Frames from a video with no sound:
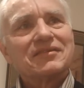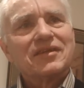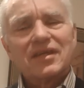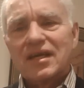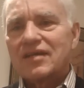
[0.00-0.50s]

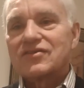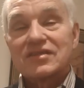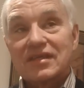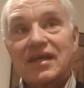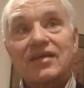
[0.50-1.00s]

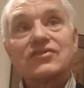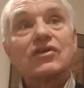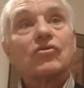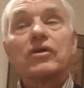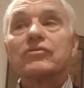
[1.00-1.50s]
yes,
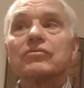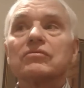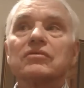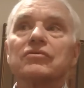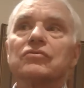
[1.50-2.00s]
or
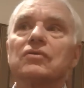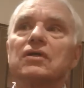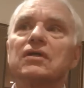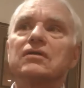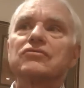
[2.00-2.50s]

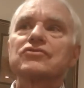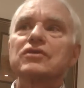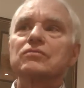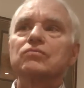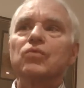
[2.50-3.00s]
you
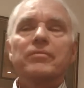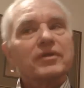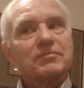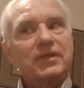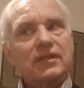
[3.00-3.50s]
see
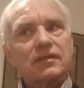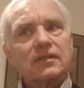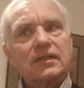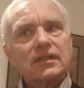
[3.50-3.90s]
women being